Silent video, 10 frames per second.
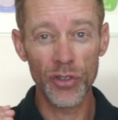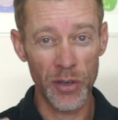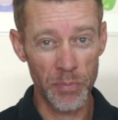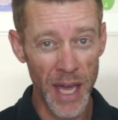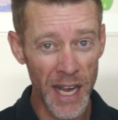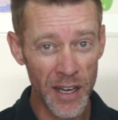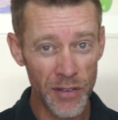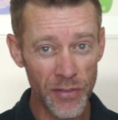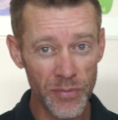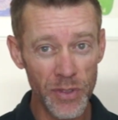You're
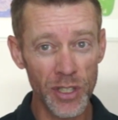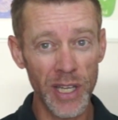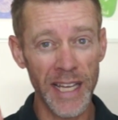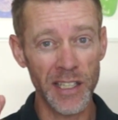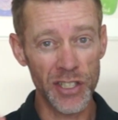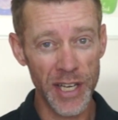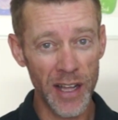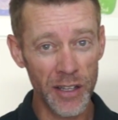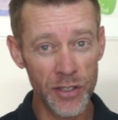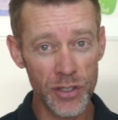competitive, you like to
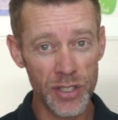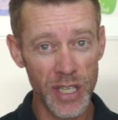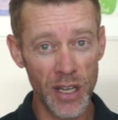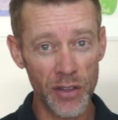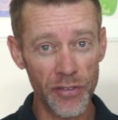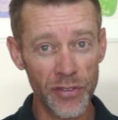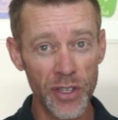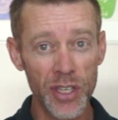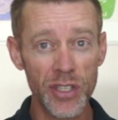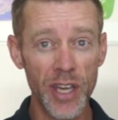challenge yourself,
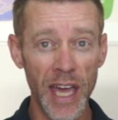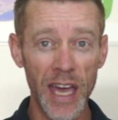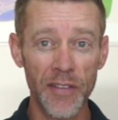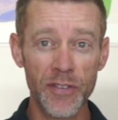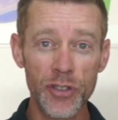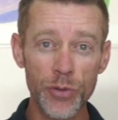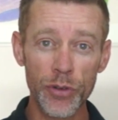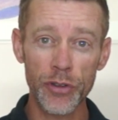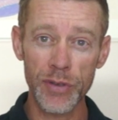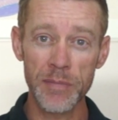you have 2 or
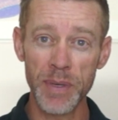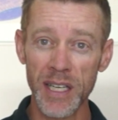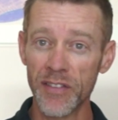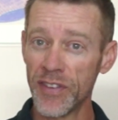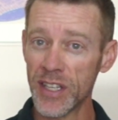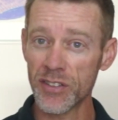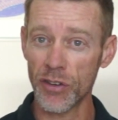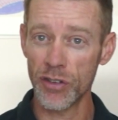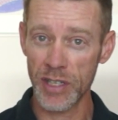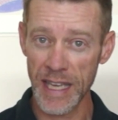3 big events
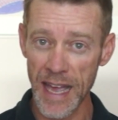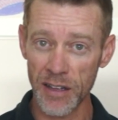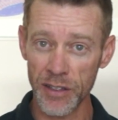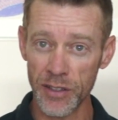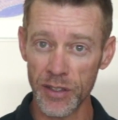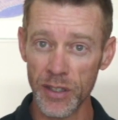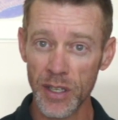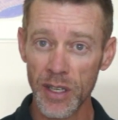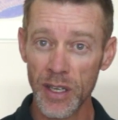on your calendar,